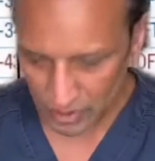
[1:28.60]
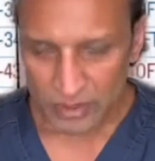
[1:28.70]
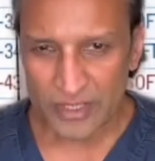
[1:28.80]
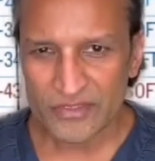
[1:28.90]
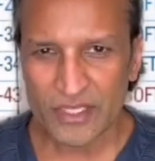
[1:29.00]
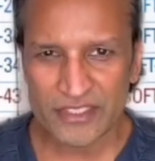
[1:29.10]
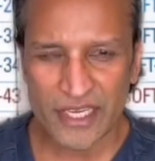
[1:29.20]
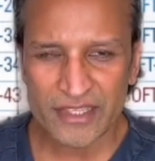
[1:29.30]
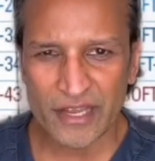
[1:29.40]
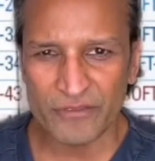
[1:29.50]
let's
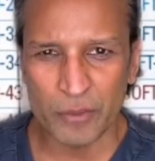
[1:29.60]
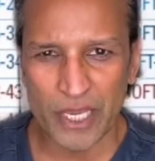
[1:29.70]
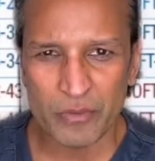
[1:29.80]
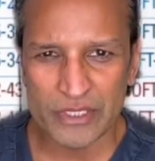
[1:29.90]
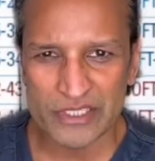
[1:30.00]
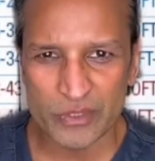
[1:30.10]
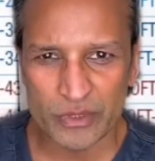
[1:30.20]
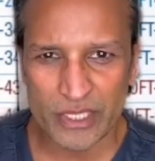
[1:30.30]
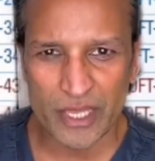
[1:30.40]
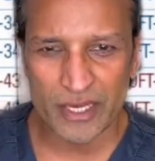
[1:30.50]
get that for me. I want to see
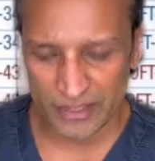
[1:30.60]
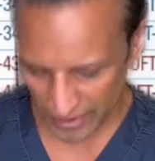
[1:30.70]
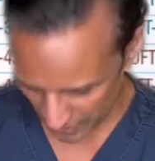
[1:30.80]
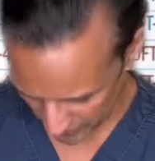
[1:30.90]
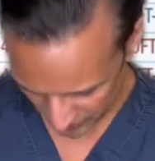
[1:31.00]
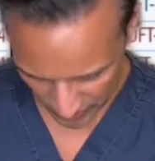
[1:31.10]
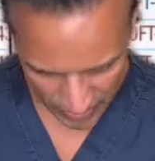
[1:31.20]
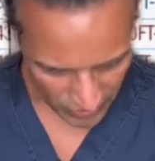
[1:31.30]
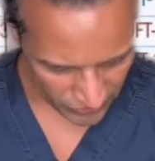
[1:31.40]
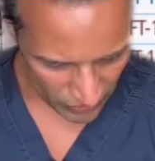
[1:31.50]
what the heck that is.
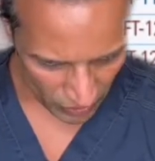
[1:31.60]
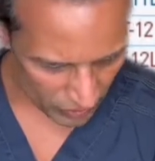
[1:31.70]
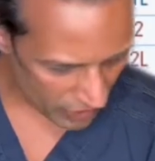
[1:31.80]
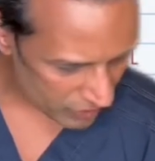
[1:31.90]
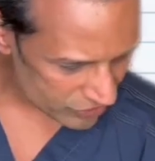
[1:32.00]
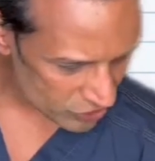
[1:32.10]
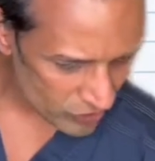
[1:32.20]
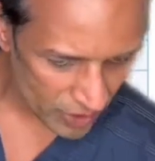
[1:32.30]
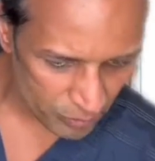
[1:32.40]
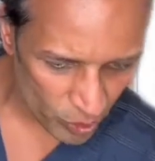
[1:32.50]
So I'll show
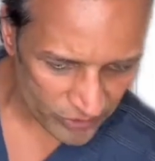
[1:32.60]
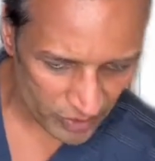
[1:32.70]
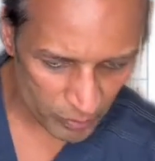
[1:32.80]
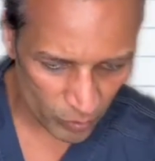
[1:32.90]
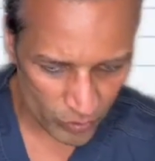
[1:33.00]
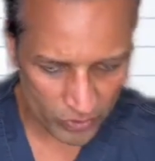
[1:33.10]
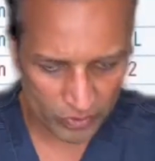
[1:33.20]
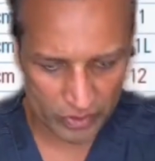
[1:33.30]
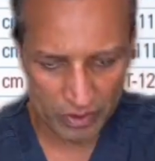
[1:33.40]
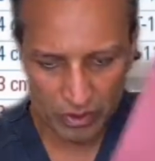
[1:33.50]
you. I brought the
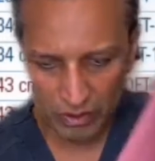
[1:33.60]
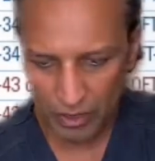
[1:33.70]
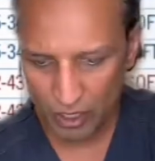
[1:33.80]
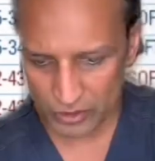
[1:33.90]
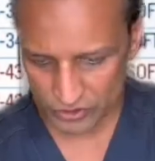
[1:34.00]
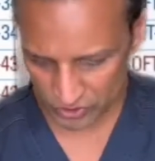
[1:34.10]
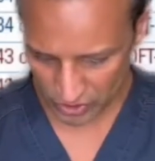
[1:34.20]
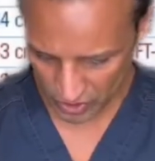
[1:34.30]
maroon large